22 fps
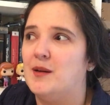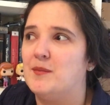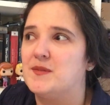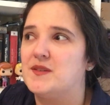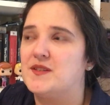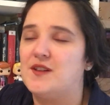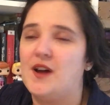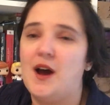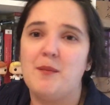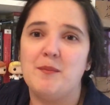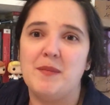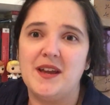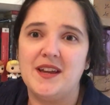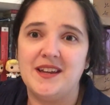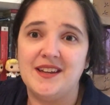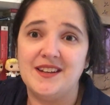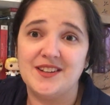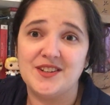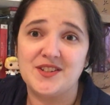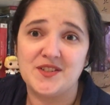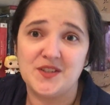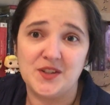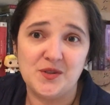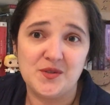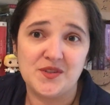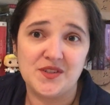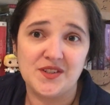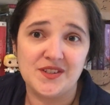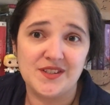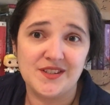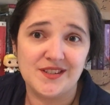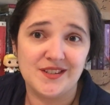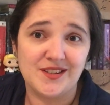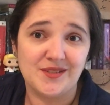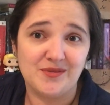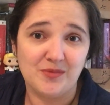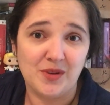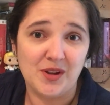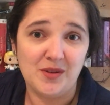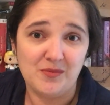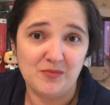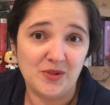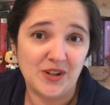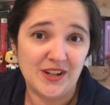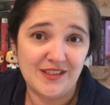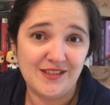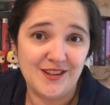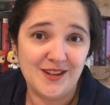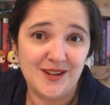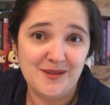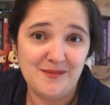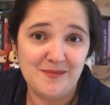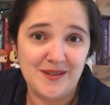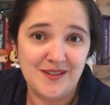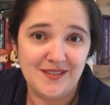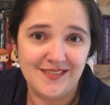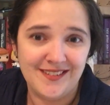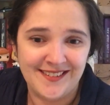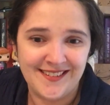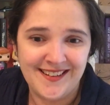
stop making excuses and read them.